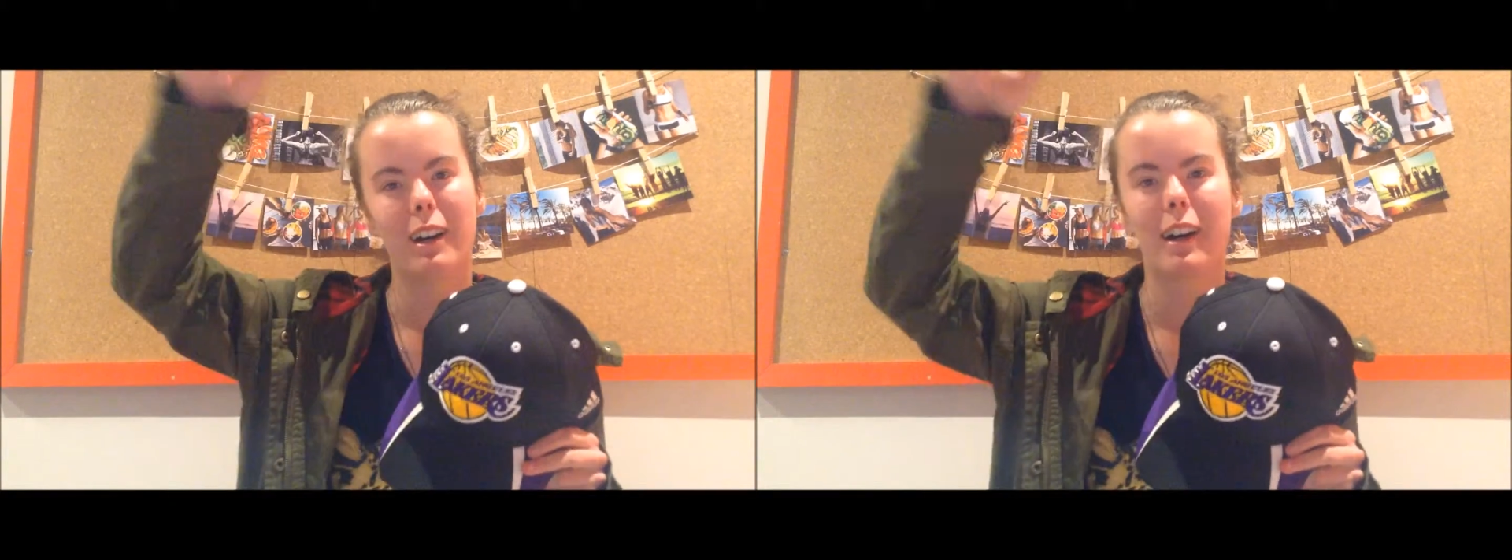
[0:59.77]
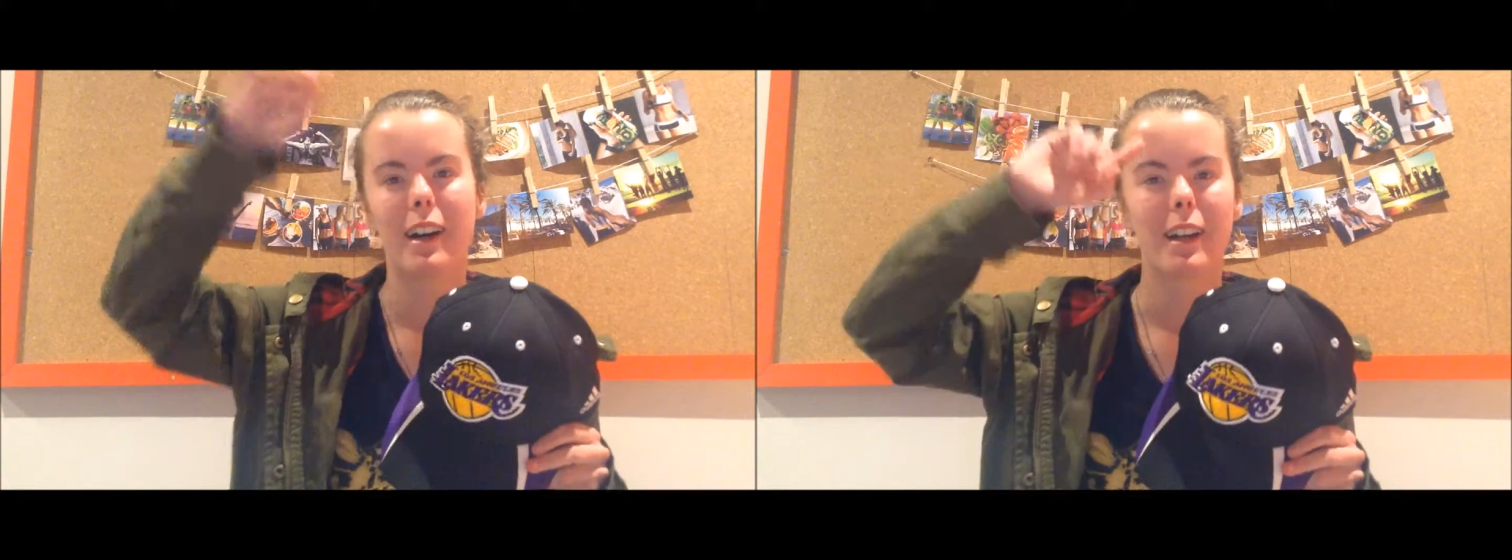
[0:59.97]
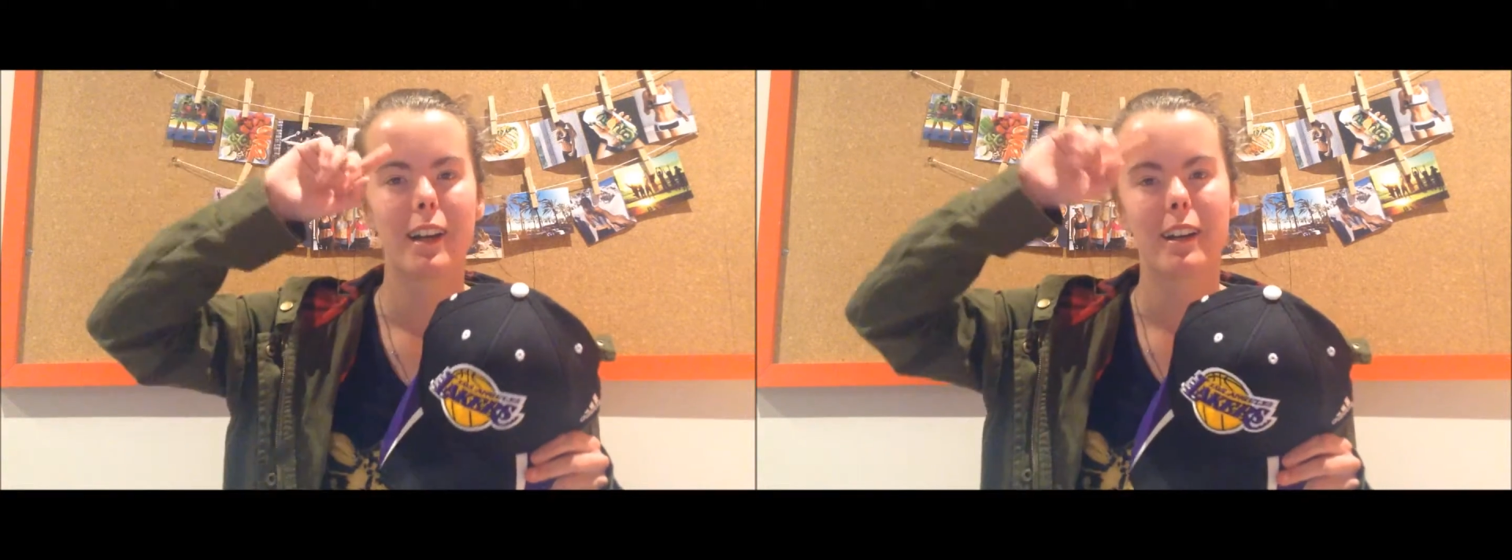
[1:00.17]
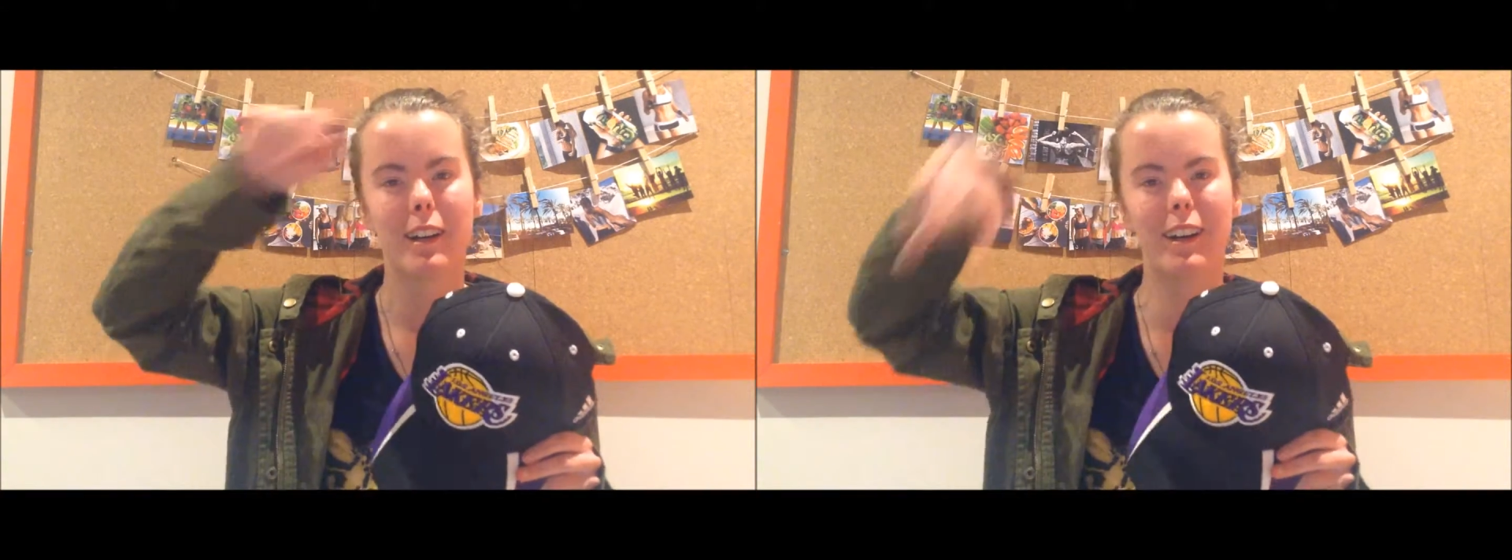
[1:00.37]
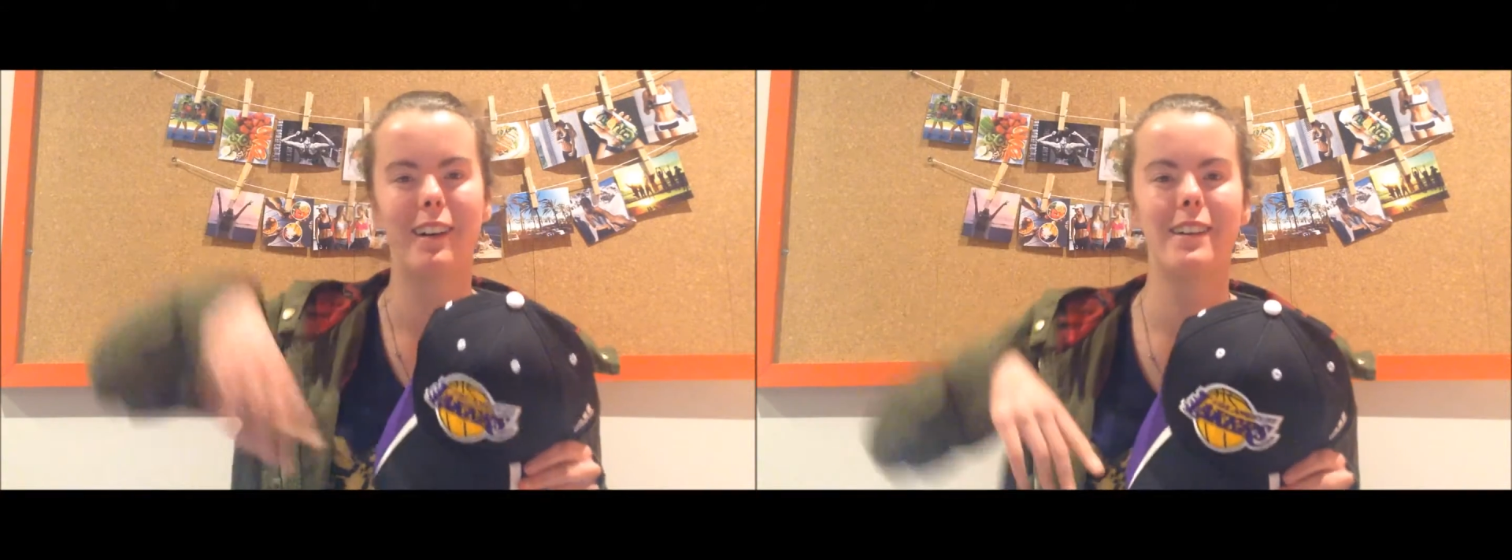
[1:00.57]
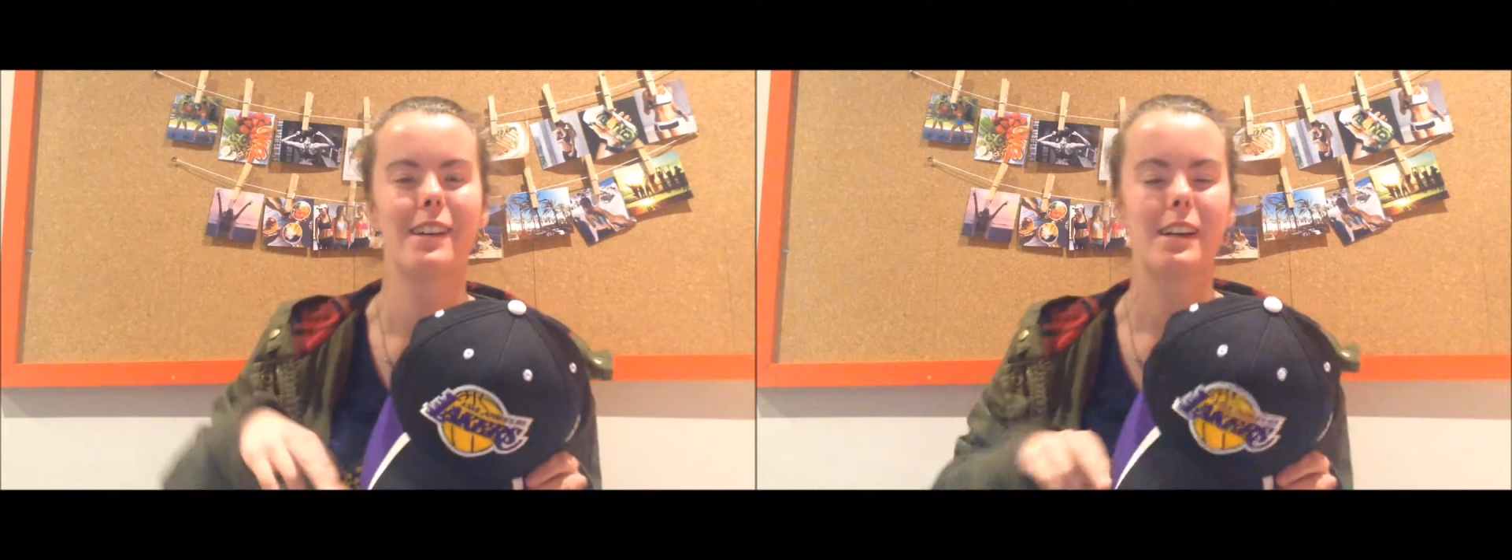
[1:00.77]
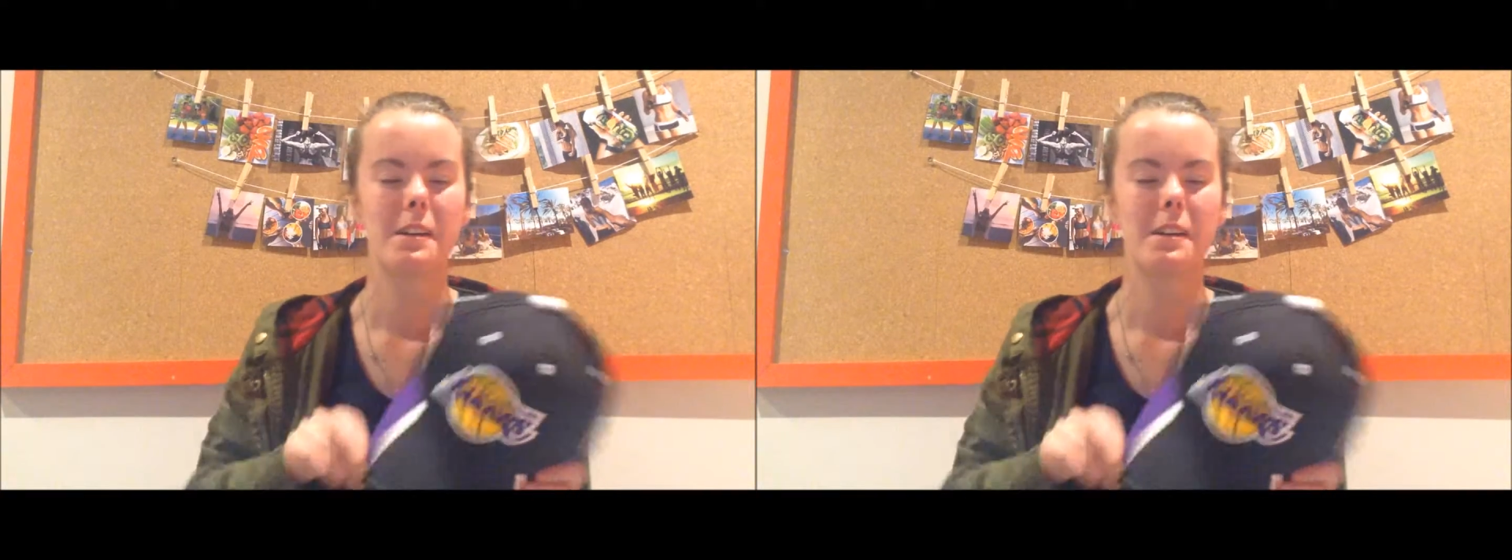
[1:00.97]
holla,